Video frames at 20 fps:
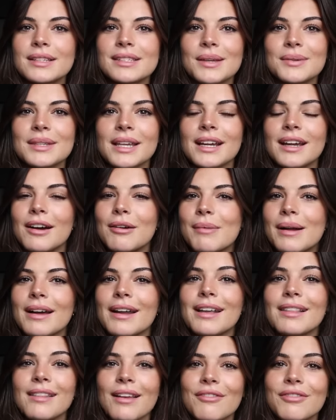So I was like, oh my
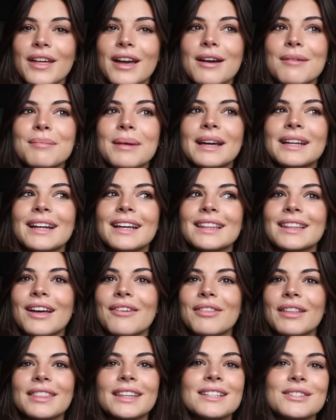God, I love them. And I
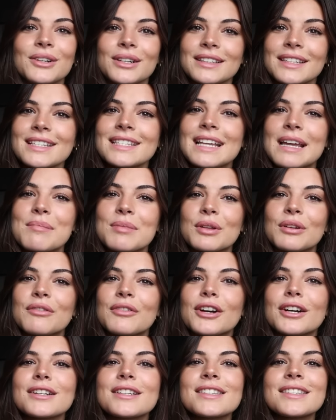love that these are in the same
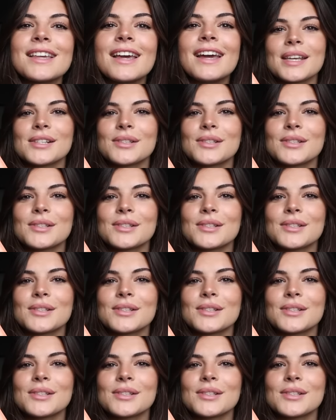universe.